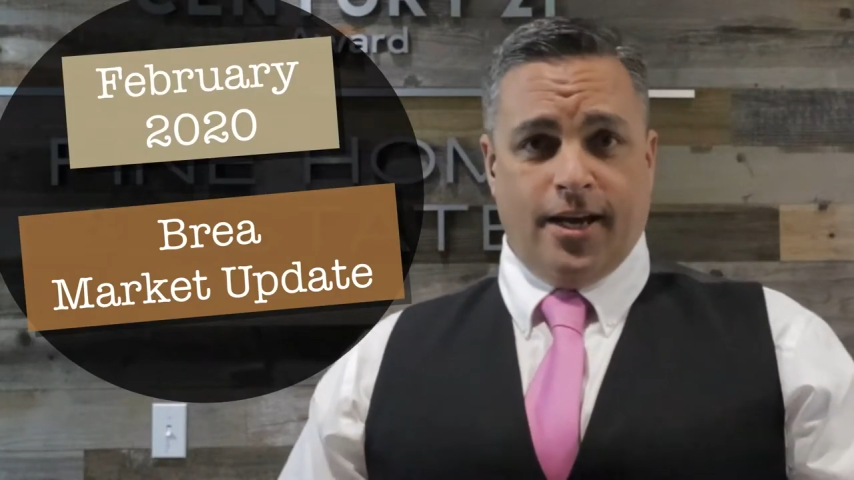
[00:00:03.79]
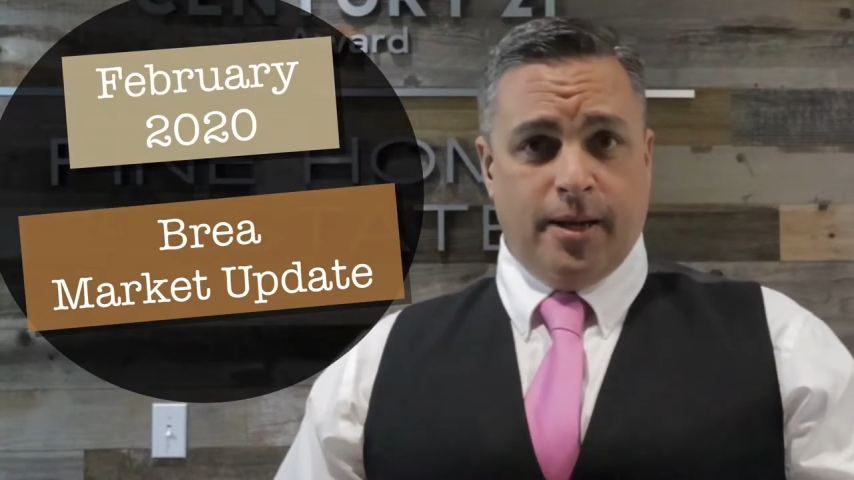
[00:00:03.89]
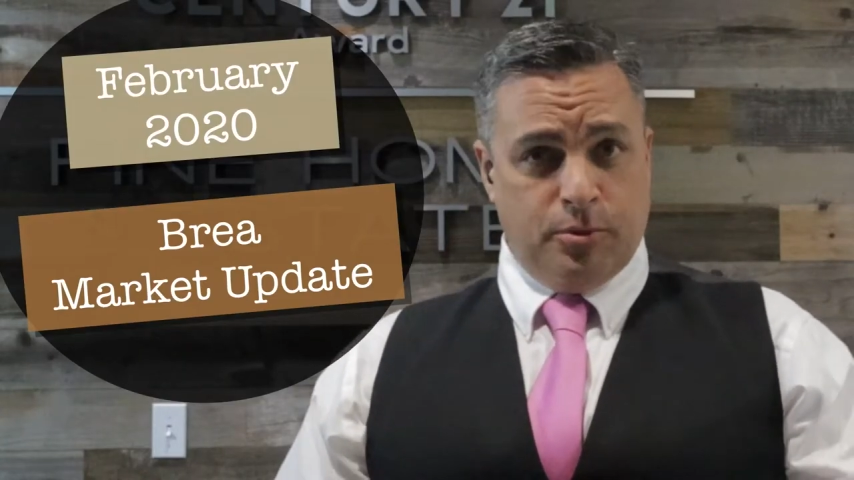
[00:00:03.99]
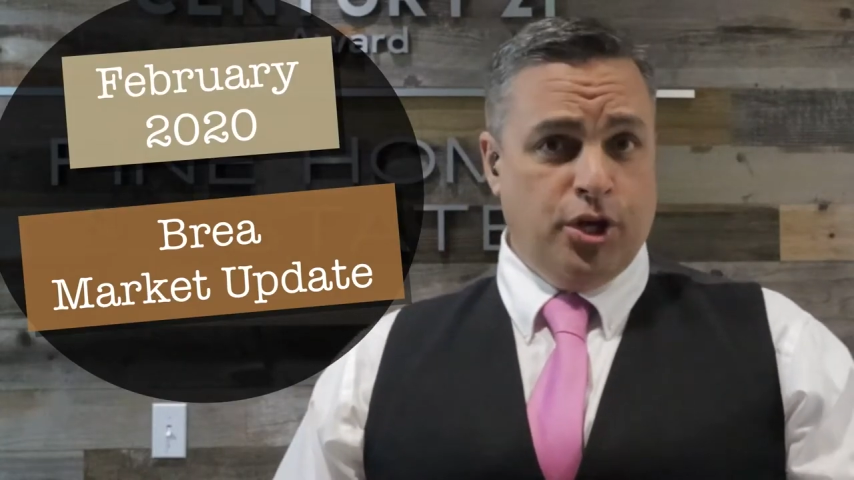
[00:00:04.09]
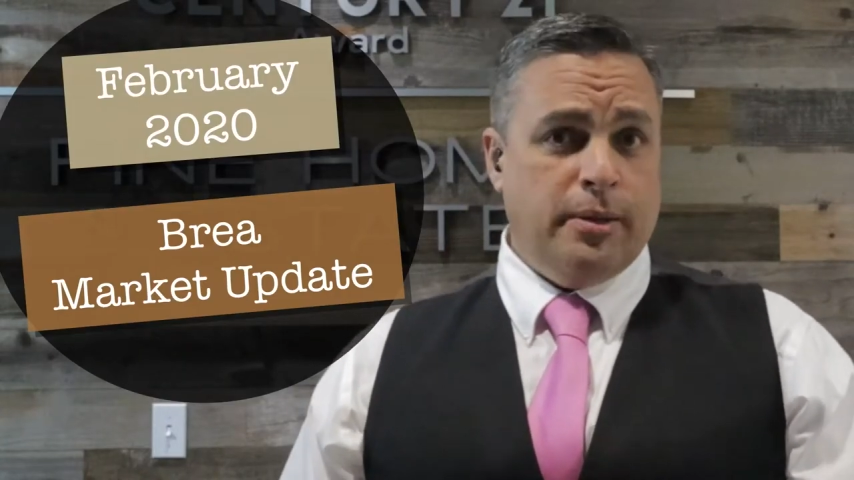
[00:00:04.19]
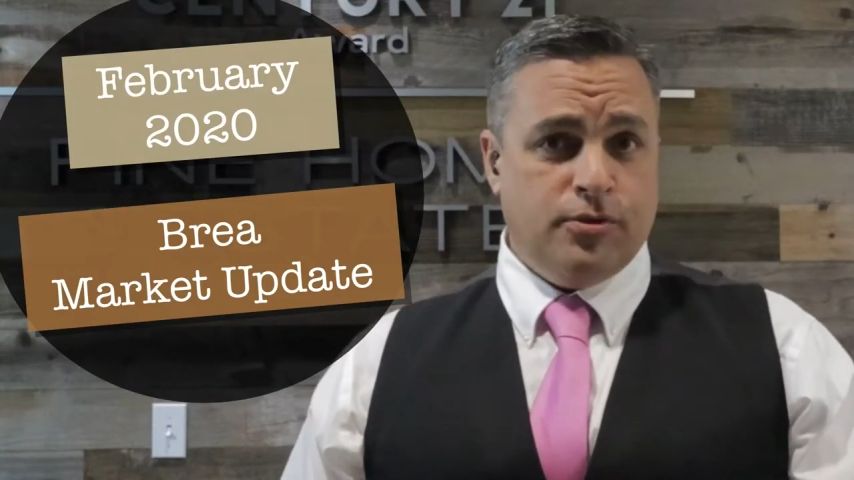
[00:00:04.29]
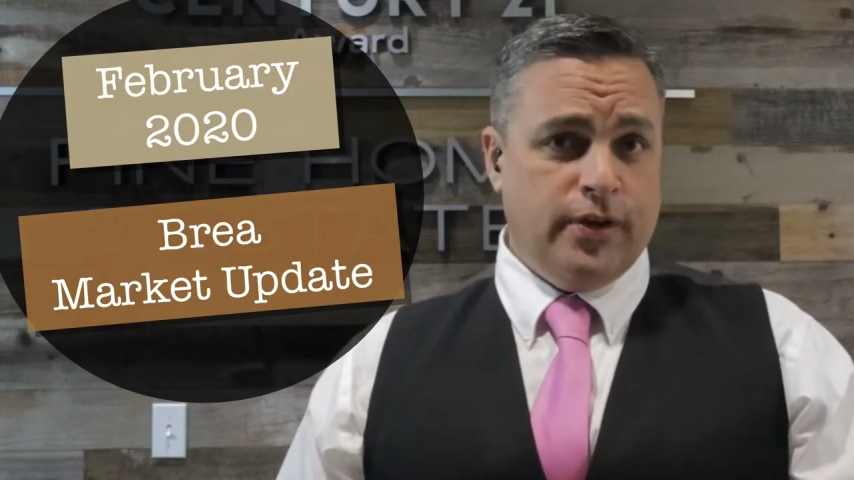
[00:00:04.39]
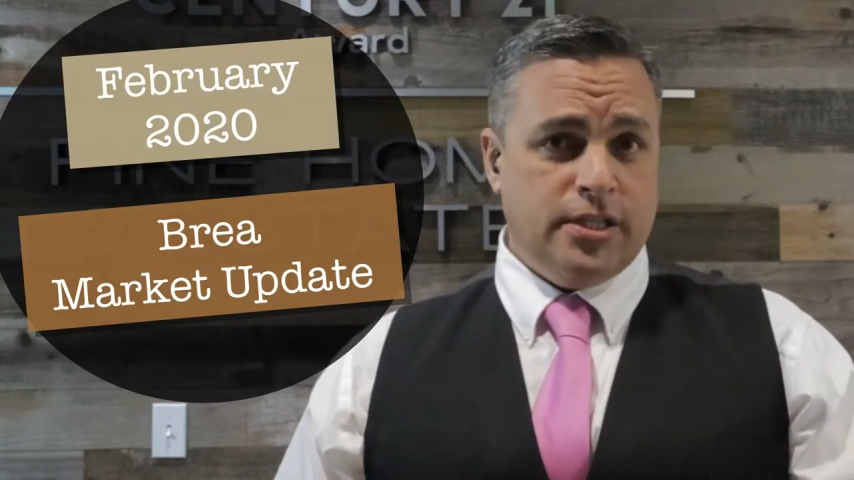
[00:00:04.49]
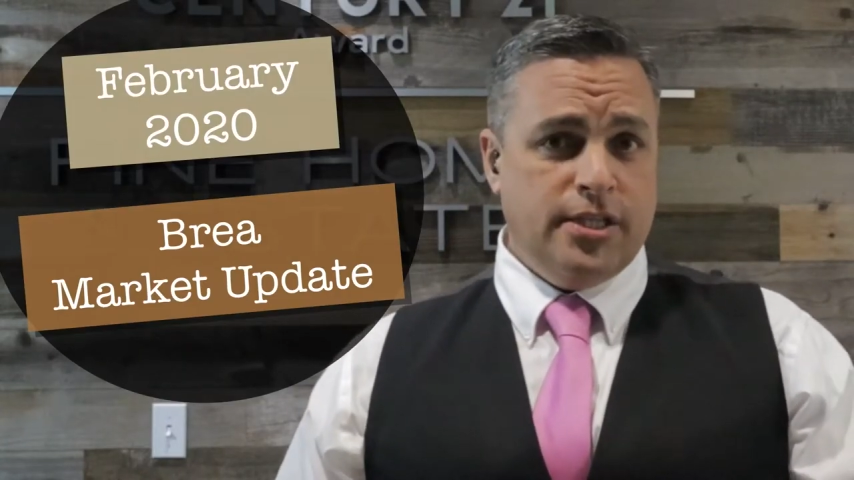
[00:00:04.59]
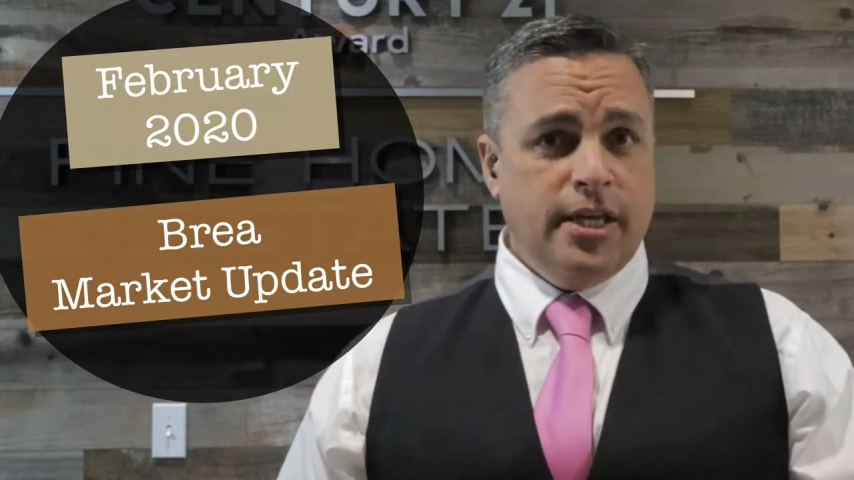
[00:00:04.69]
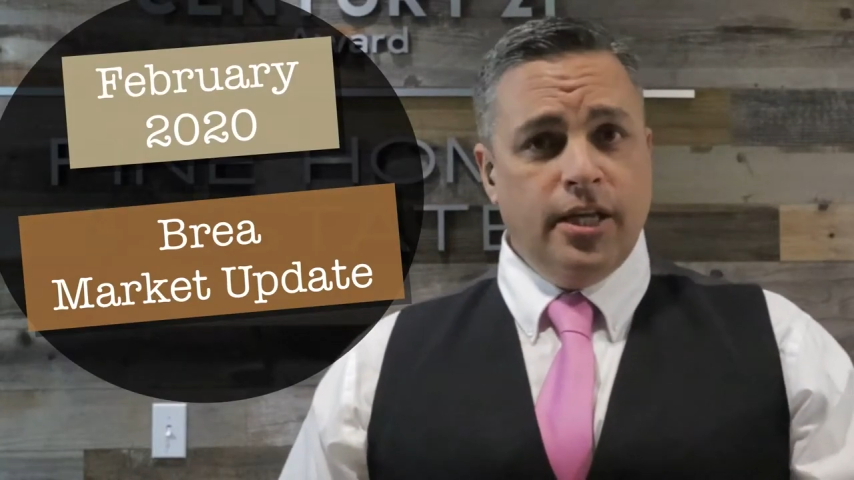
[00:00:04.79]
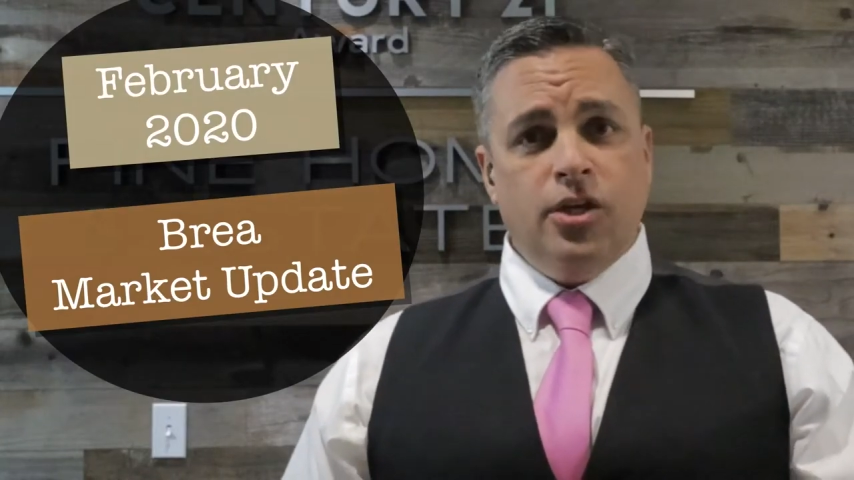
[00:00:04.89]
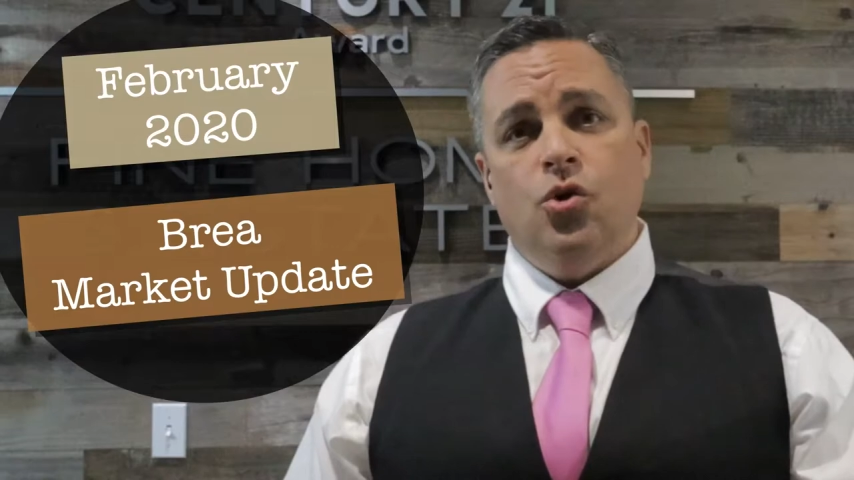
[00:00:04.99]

I'm James Festini,